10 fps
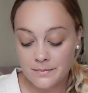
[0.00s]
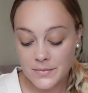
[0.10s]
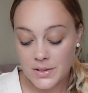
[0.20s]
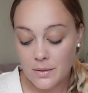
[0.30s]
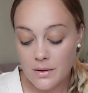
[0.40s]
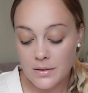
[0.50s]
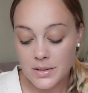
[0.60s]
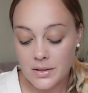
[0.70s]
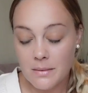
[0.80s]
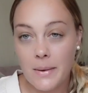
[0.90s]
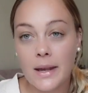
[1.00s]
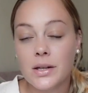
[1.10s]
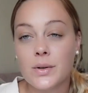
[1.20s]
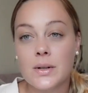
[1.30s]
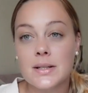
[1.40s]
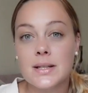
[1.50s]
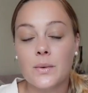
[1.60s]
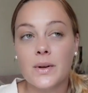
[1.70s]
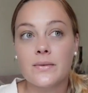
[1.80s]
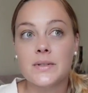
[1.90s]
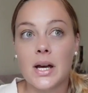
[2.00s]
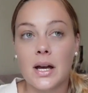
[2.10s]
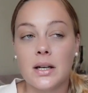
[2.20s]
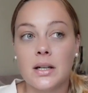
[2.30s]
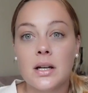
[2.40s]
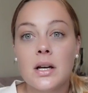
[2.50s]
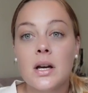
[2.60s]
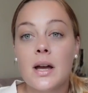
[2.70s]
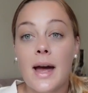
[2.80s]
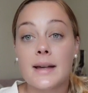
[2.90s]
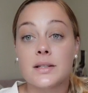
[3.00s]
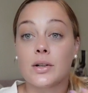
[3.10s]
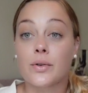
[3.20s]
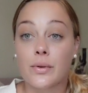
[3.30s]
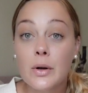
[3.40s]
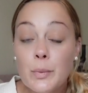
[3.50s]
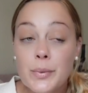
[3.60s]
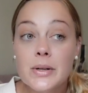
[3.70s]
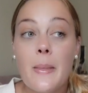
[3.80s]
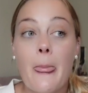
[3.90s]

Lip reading: So those are the main units that we've done as a group.